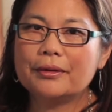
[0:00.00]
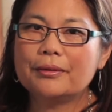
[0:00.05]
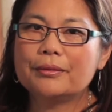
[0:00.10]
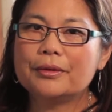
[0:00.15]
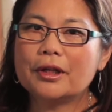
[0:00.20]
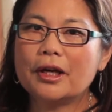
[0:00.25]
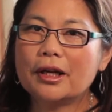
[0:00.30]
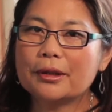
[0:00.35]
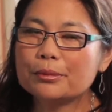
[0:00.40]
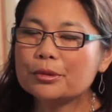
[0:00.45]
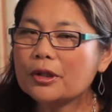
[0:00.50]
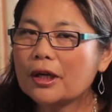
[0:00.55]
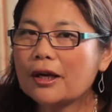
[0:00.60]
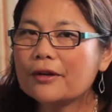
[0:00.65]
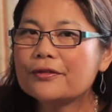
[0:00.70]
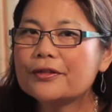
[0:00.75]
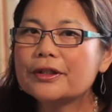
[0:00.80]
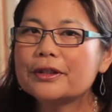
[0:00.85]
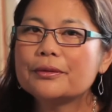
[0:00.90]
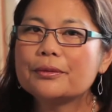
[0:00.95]

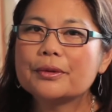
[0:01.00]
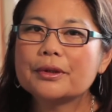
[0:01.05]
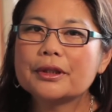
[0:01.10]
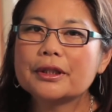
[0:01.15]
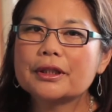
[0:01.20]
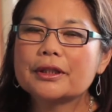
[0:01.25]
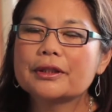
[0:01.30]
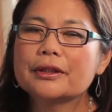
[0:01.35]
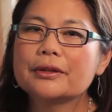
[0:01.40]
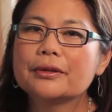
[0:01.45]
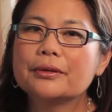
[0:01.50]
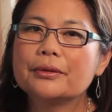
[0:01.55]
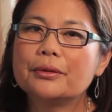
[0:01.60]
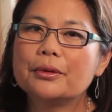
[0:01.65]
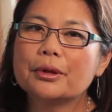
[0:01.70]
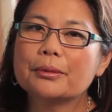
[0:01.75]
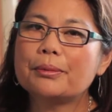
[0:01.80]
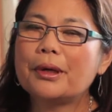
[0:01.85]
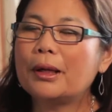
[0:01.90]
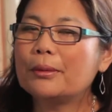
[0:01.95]
nonprofit work
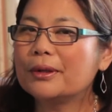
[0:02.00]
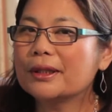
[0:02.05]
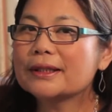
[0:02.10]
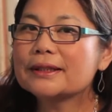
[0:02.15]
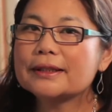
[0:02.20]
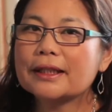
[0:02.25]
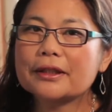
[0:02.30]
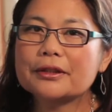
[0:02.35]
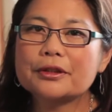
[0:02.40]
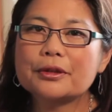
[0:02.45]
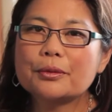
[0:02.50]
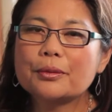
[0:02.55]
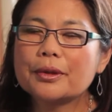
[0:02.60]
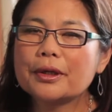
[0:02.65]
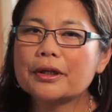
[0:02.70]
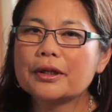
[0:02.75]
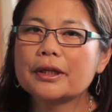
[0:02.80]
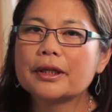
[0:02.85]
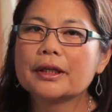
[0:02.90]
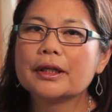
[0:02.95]
or public sector
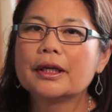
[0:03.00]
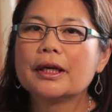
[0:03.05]
work,